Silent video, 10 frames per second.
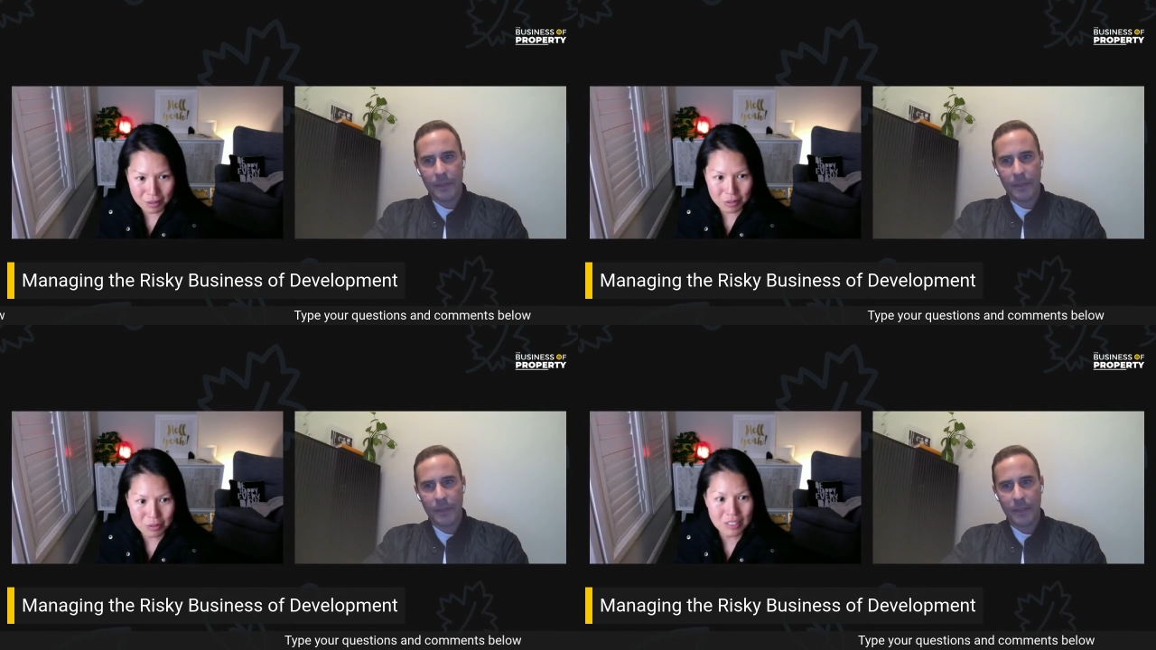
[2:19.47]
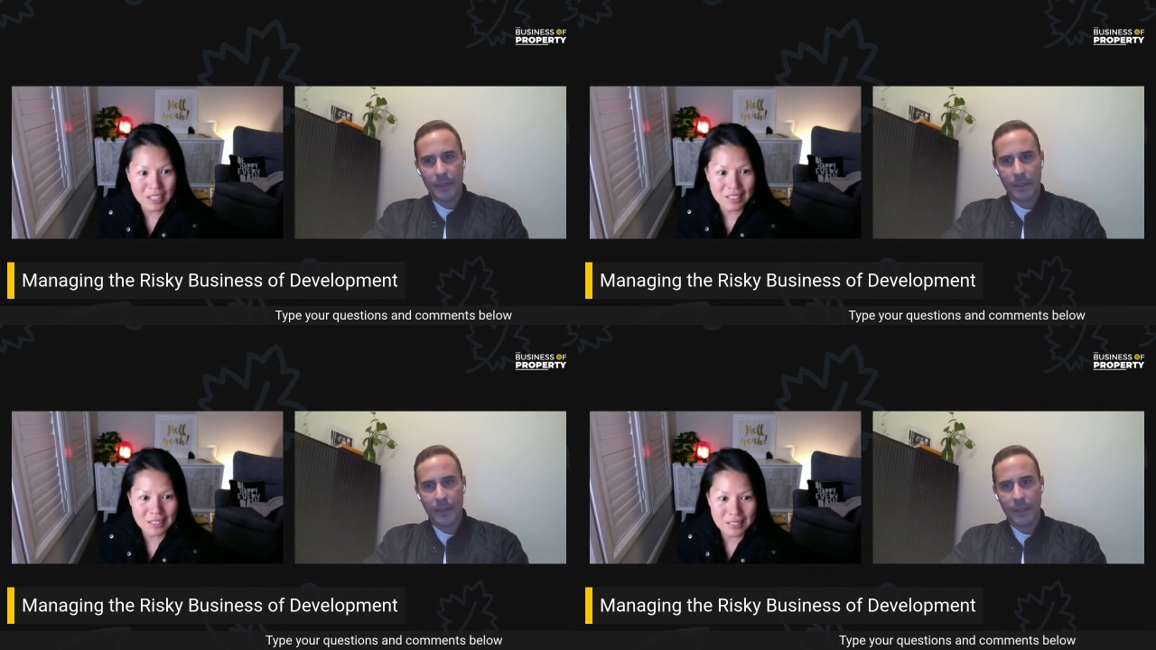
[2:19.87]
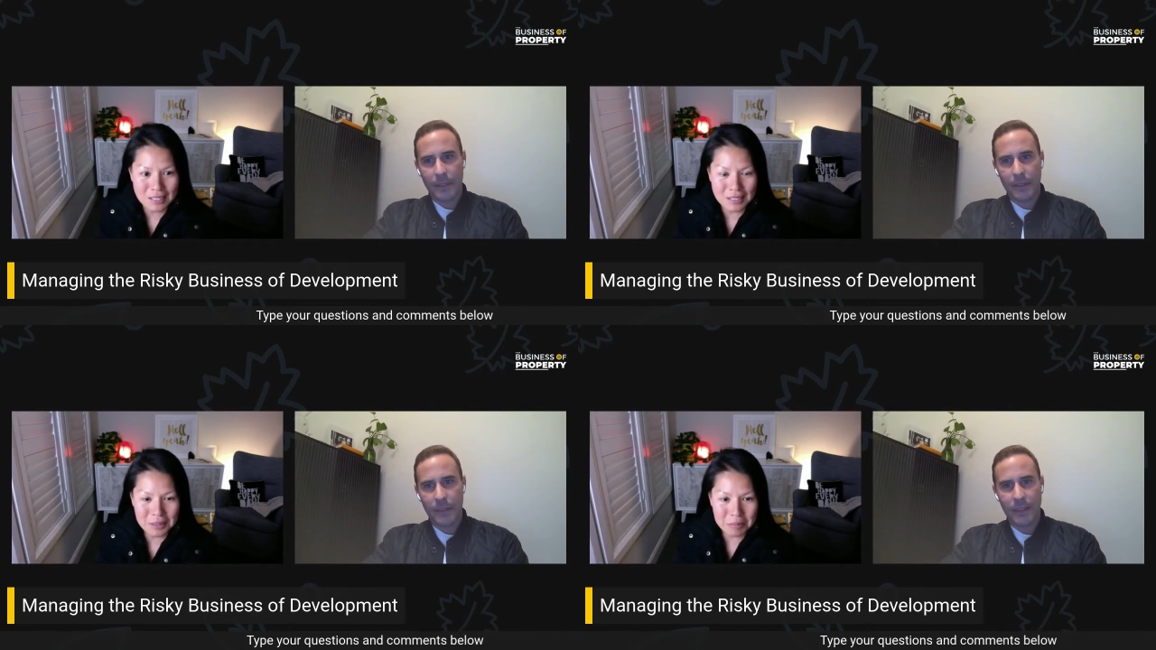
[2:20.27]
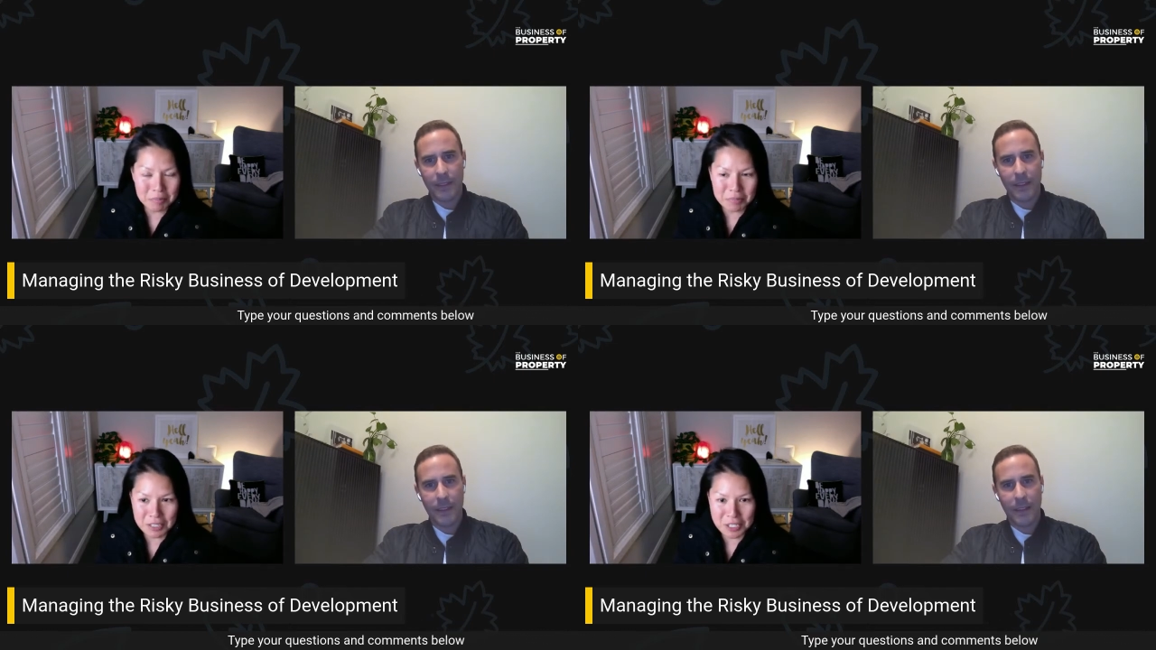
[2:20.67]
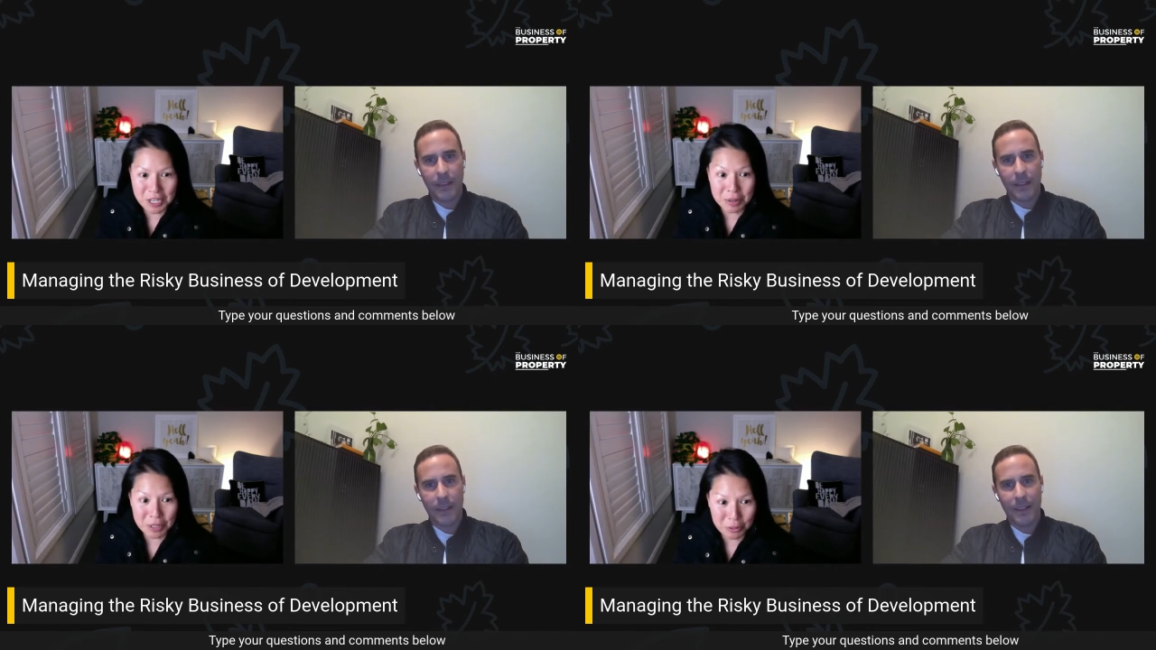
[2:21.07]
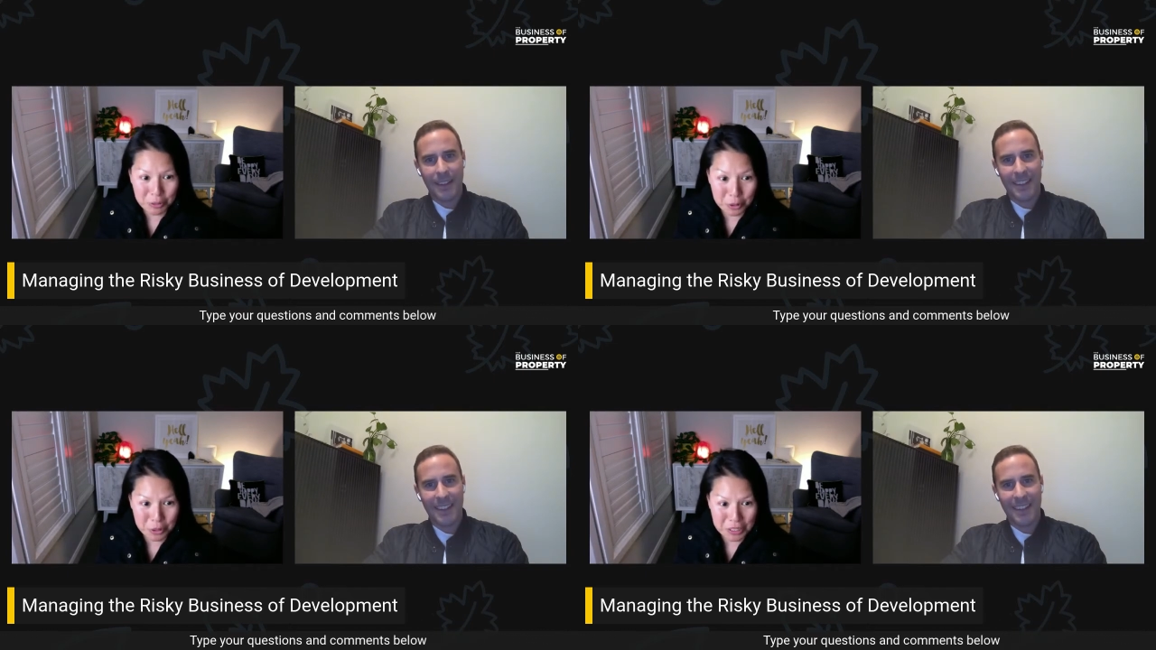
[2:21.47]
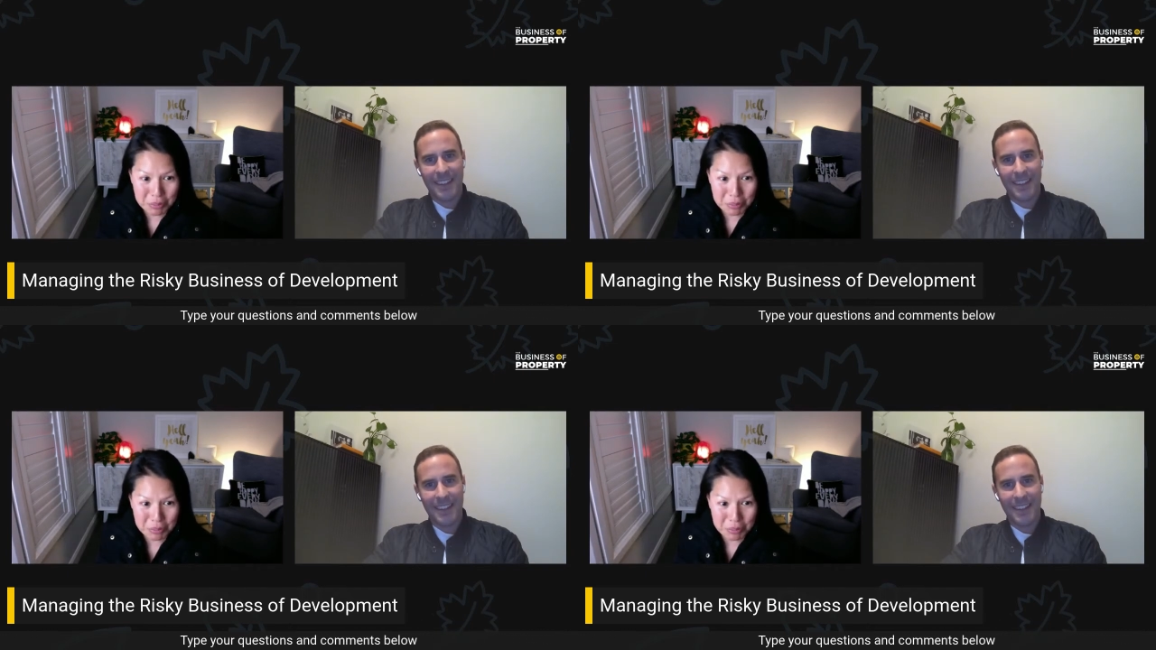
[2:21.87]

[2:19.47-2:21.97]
Speaker 1: or sage sharing of your